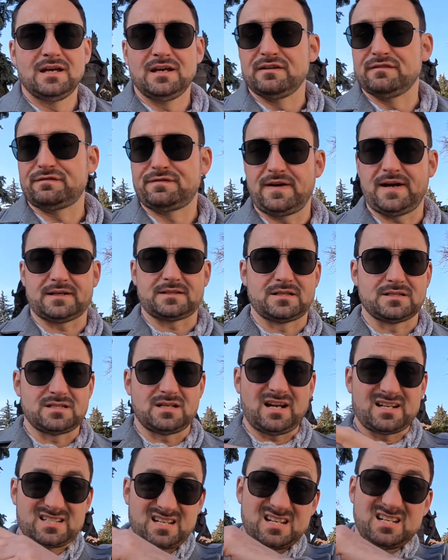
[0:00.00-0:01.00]
In fact, there's a
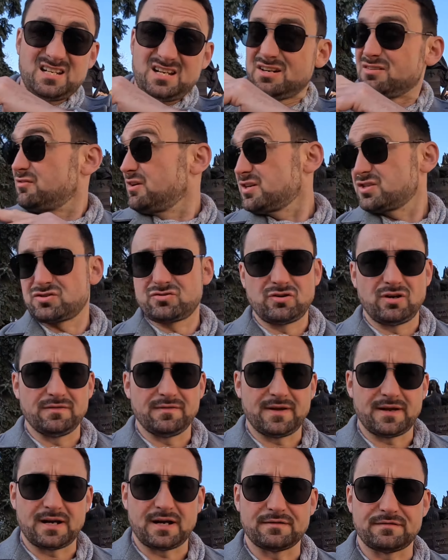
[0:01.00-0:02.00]
nice Indian restaurant
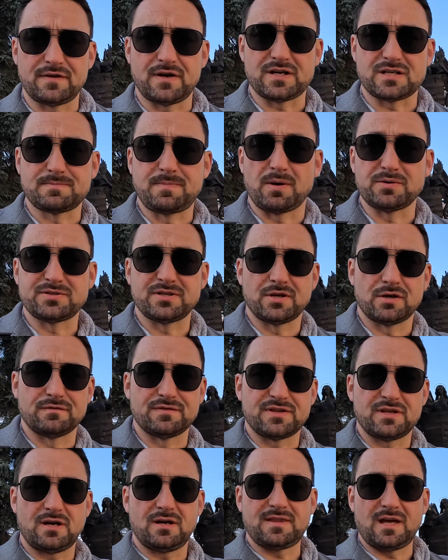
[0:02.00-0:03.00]
that I've spotted over
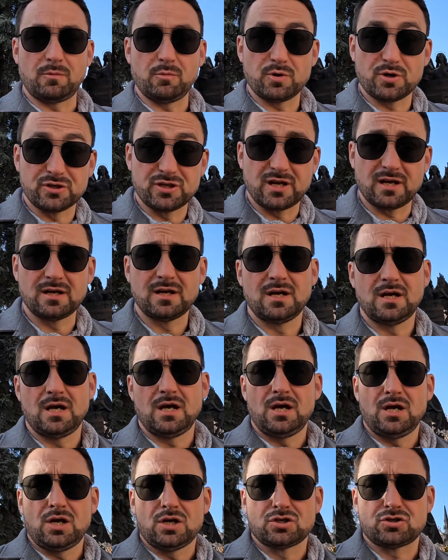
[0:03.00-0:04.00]
there that we're going to
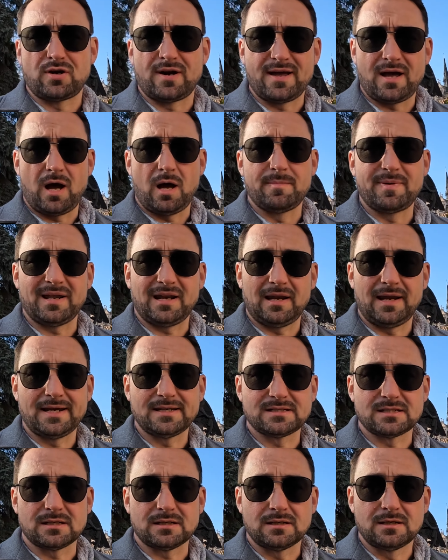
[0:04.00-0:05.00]
try out a bit
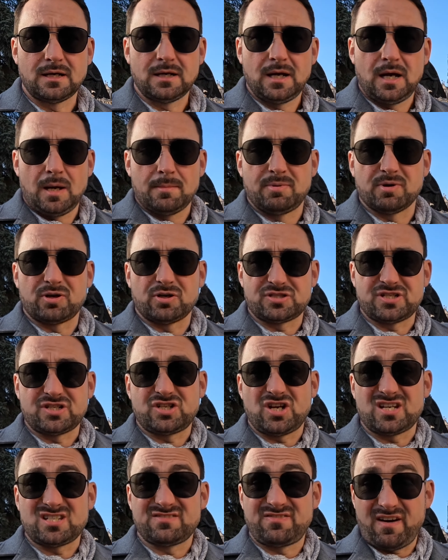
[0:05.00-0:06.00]
later. But Kosice
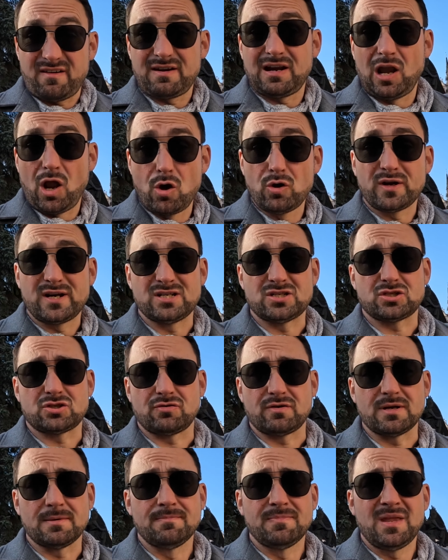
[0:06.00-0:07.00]
has a very long
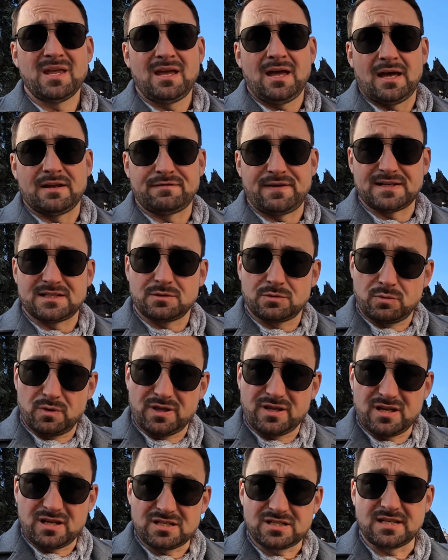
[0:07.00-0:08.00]
history. In fact, it was one of
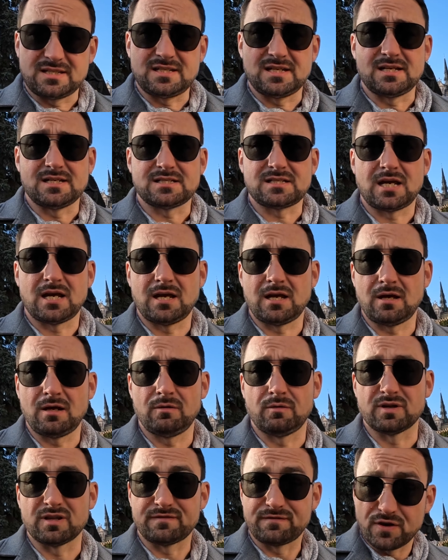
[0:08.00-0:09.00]

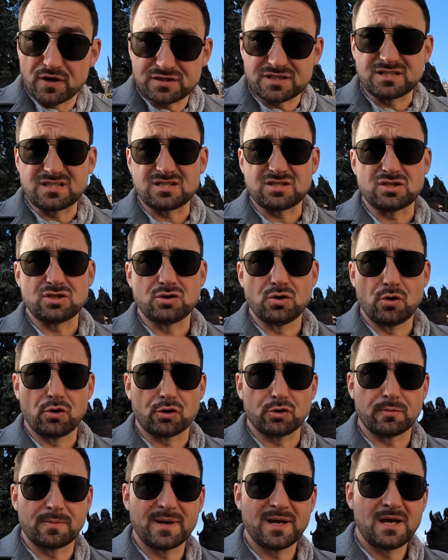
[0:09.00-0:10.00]
the first cities in
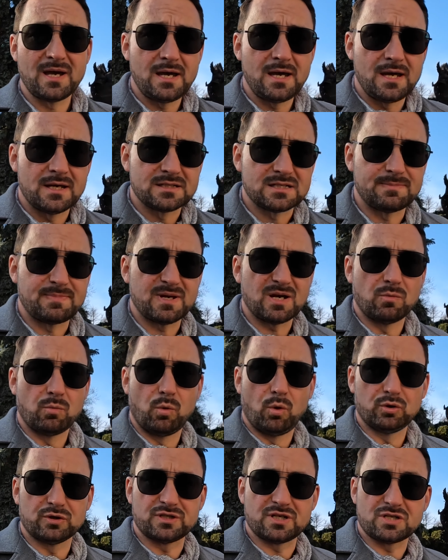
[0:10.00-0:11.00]
Europe to be
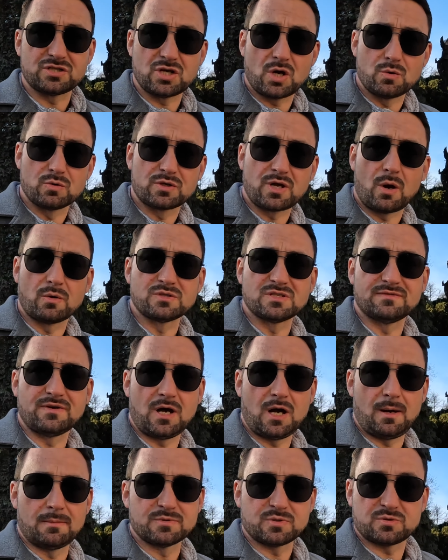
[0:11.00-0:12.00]
awarded its own coat of
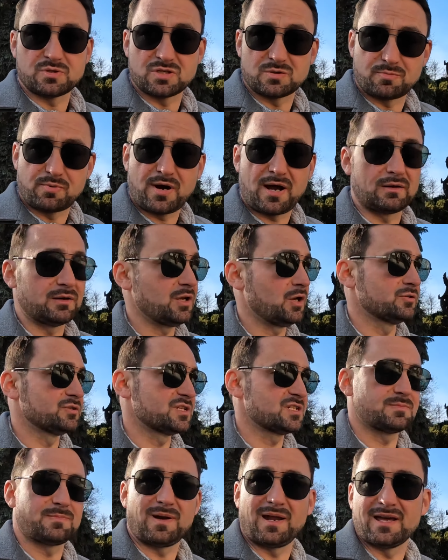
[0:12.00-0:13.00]
arms, which is proudly on
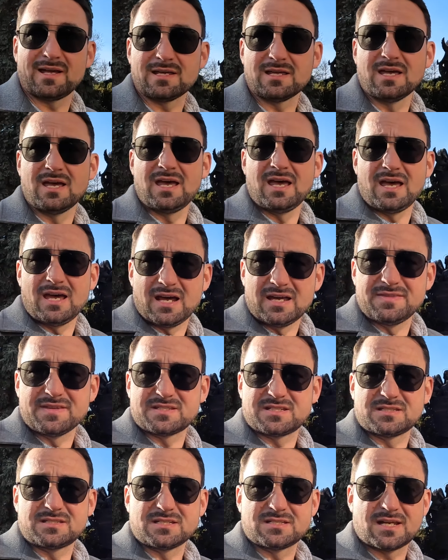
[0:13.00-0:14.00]
display in the
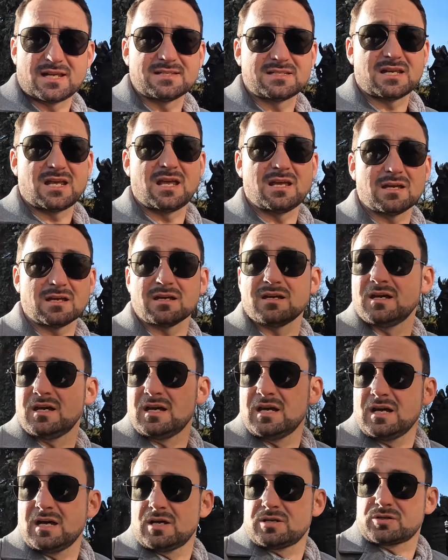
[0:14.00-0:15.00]
city centre here. So
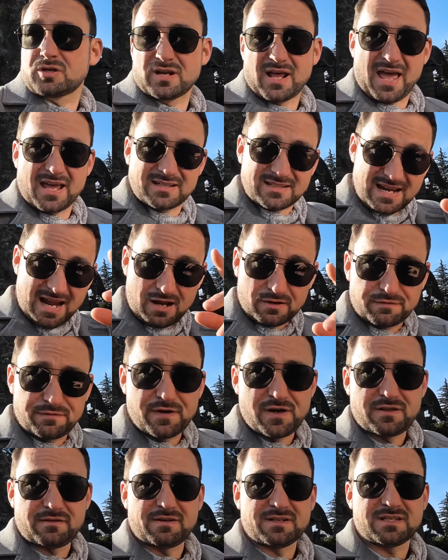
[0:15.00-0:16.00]
we're going to head down
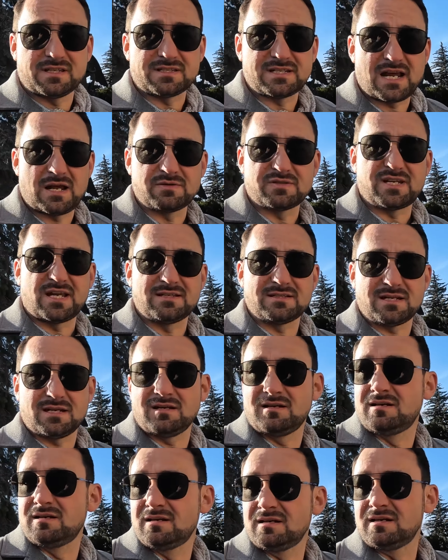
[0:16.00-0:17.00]
further into the town centre.
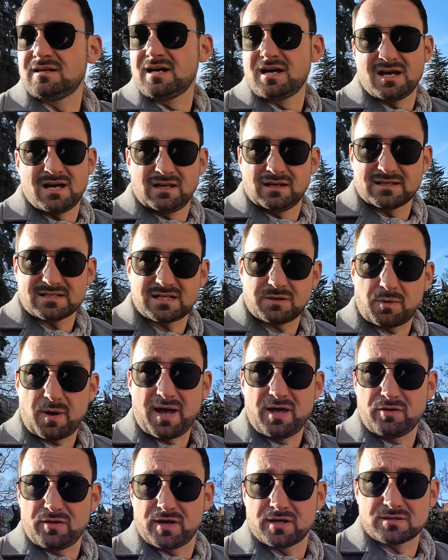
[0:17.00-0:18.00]
Let's see what
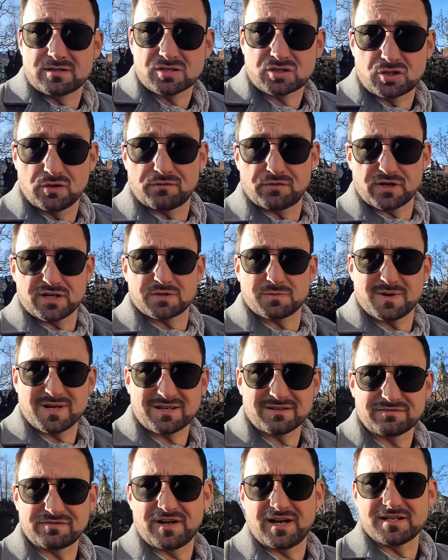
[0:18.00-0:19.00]
other discoveries we
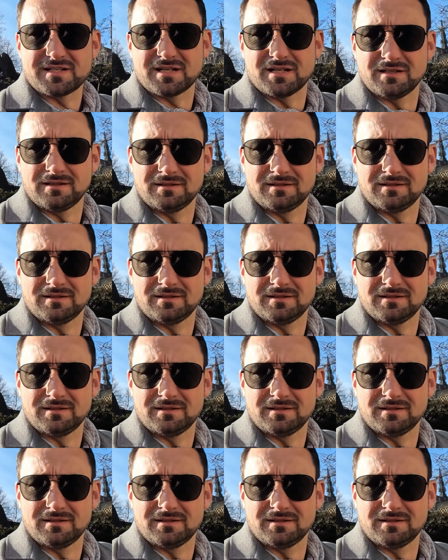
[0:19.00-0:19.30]
can find.